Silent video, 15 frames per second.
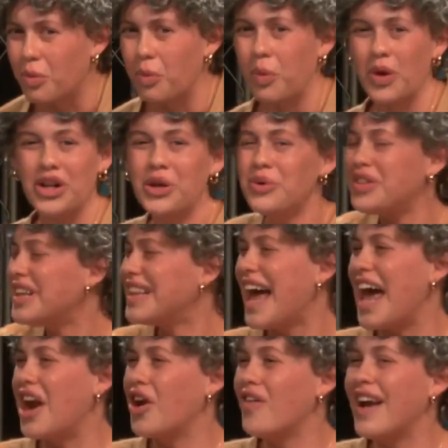What do you think the
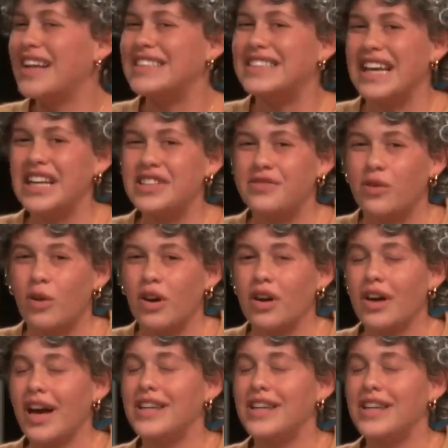NRA stands for?